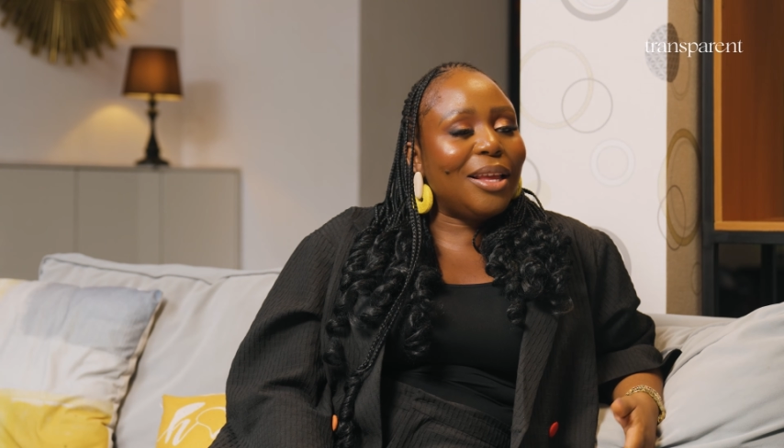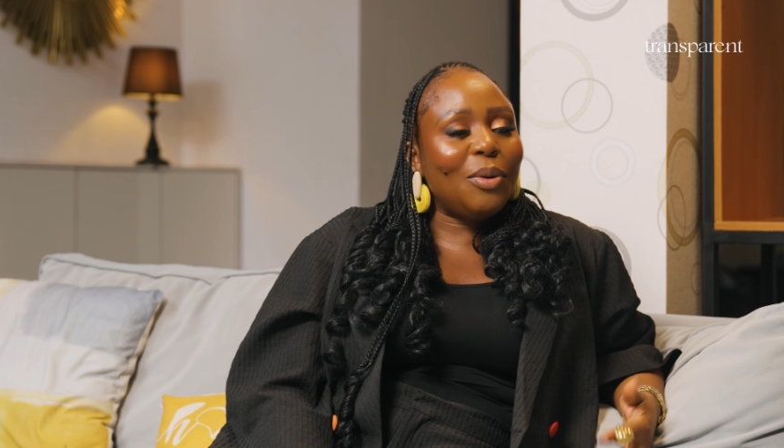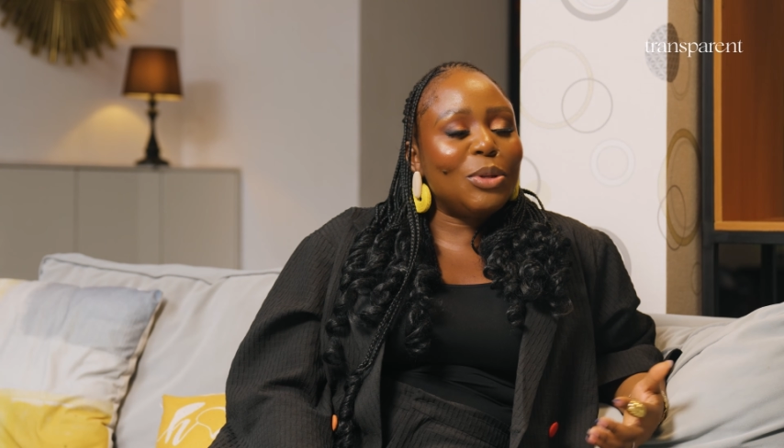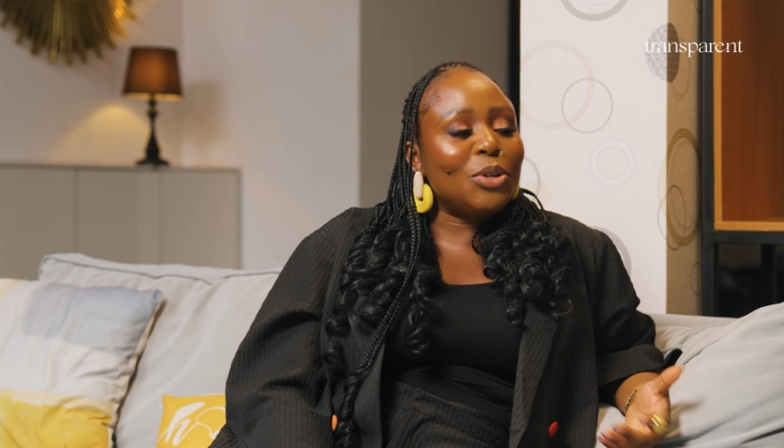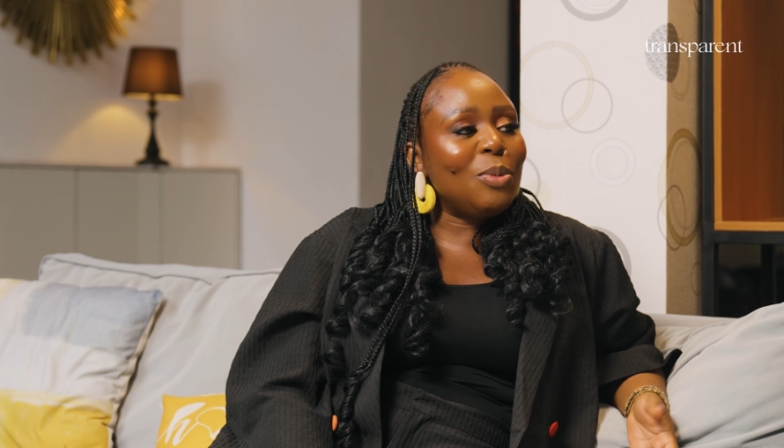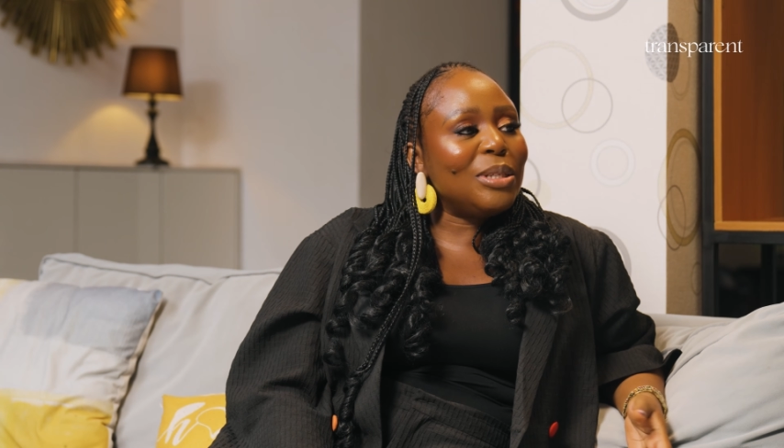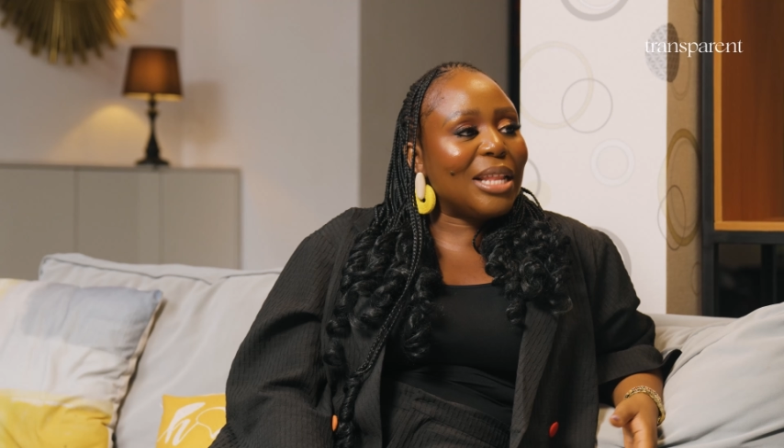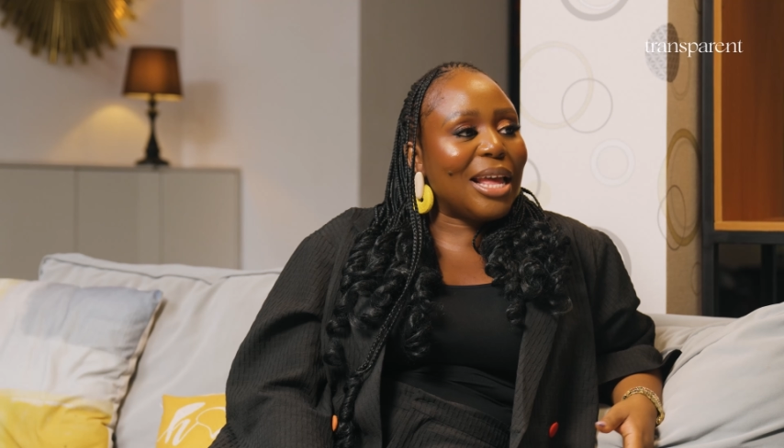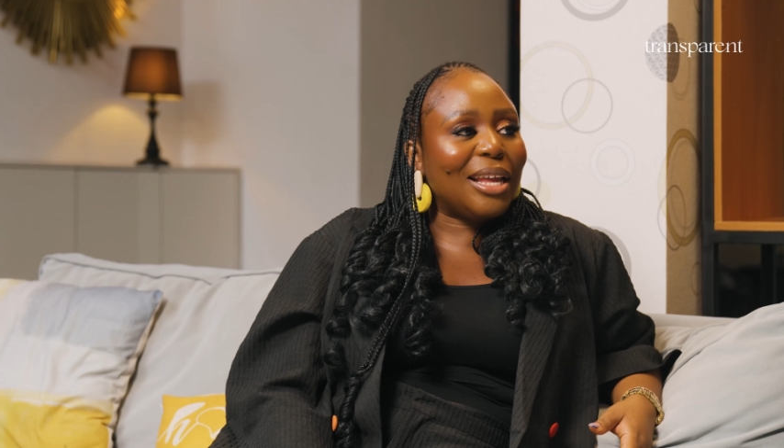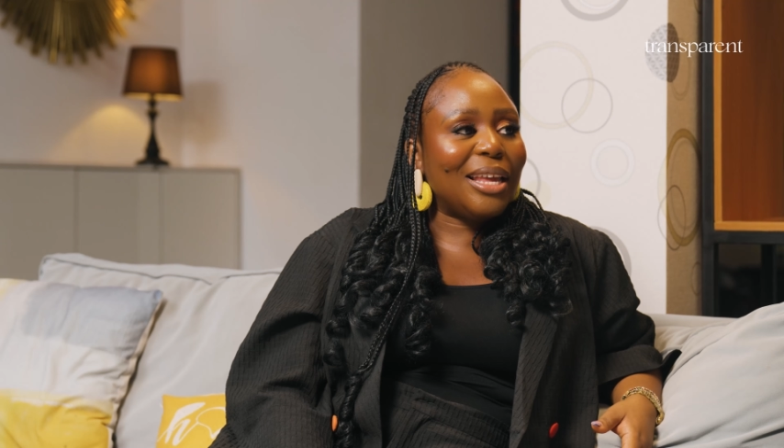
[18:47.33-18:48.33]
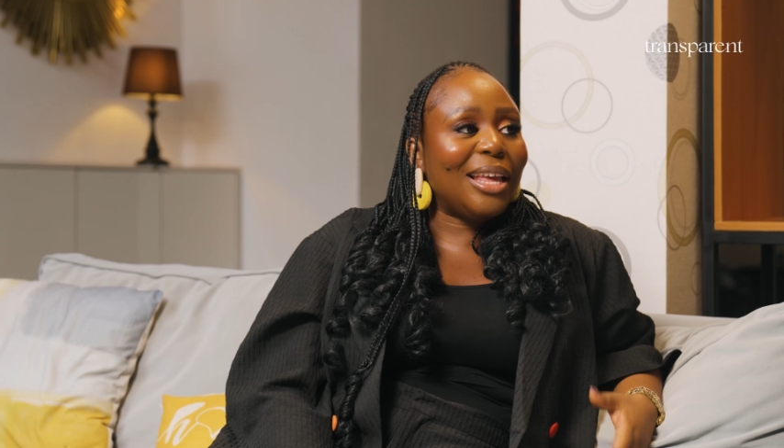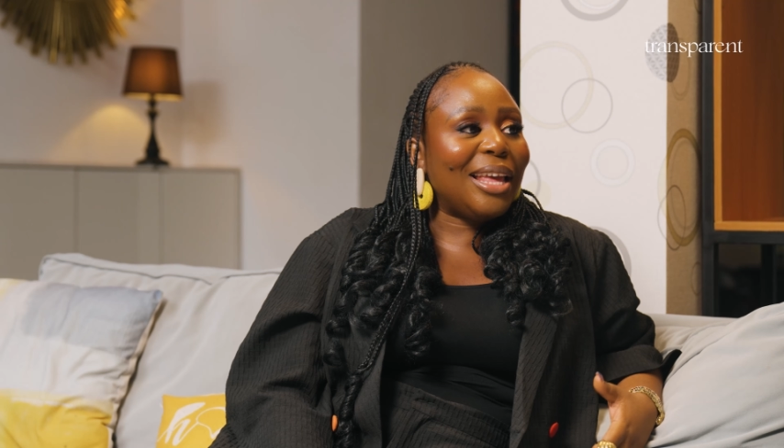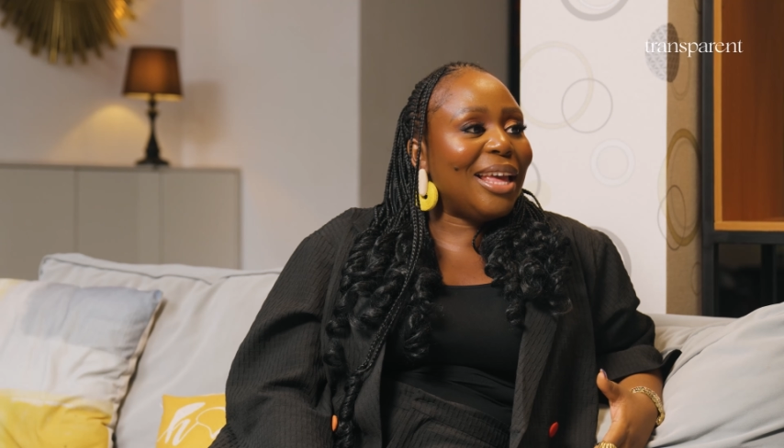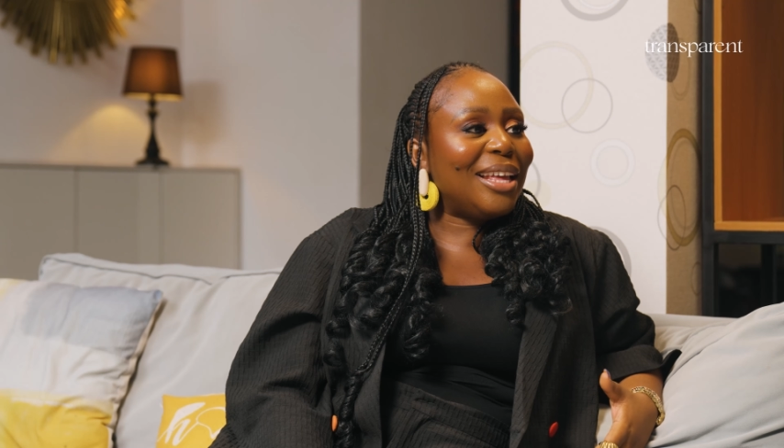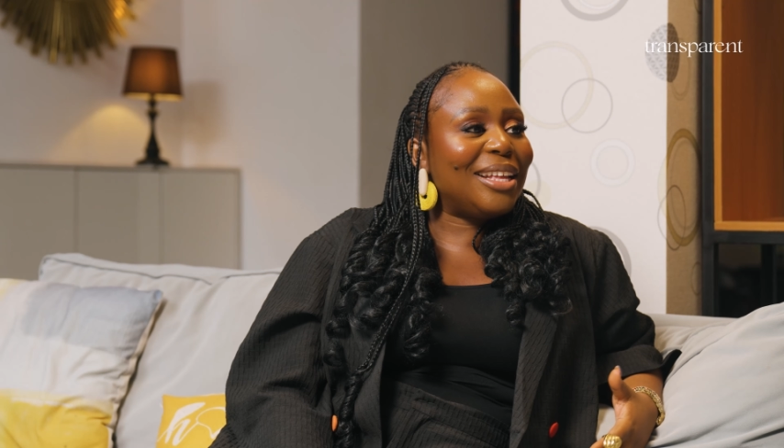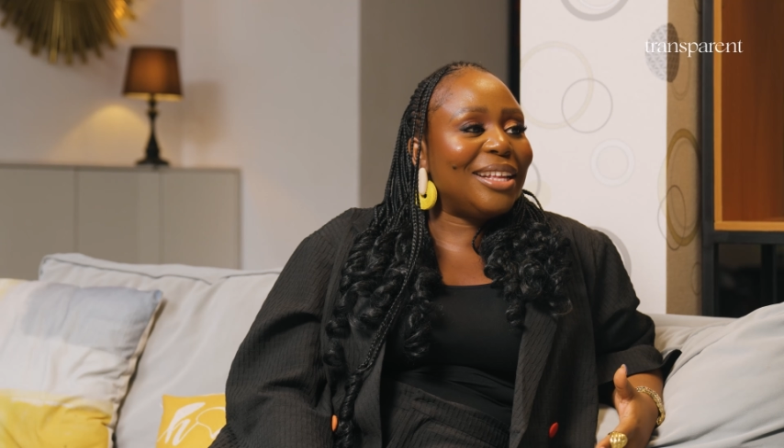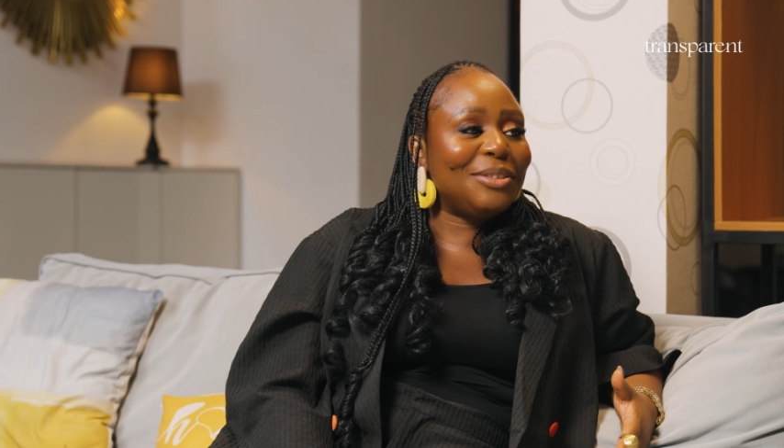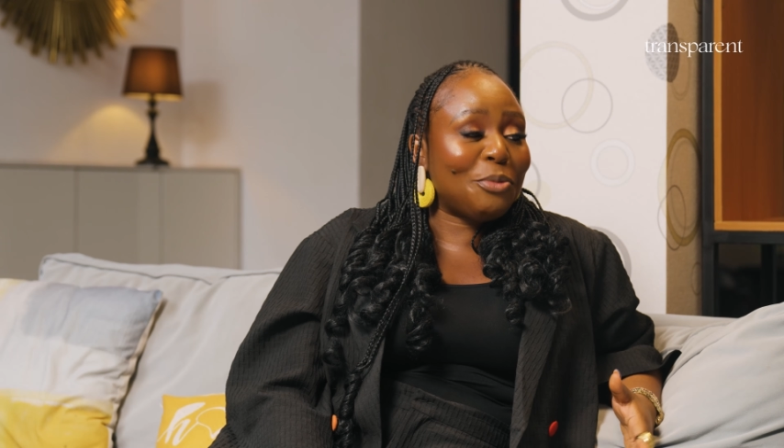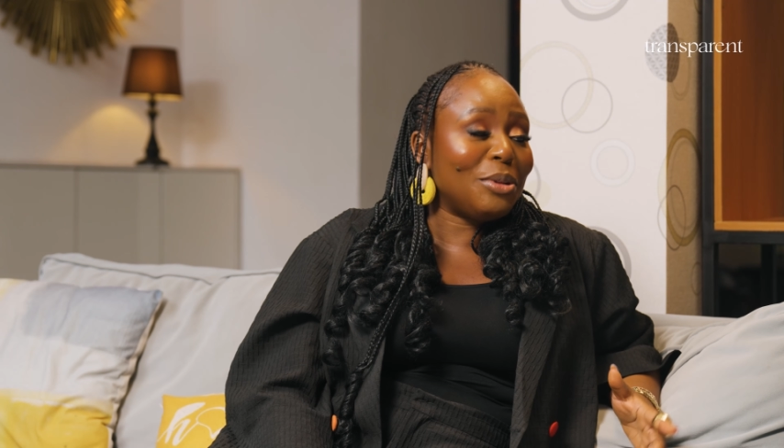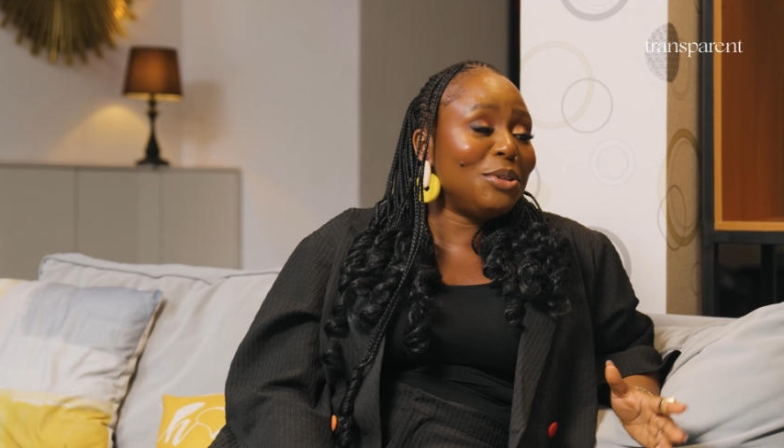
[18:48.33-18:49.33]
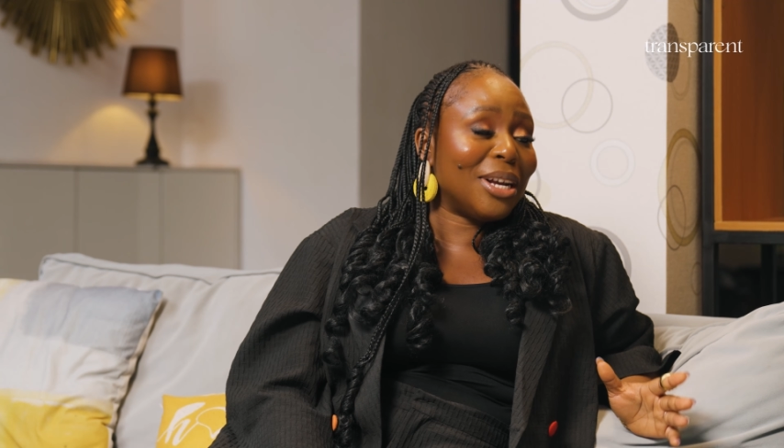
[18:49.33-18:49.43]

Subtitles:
it was almost like what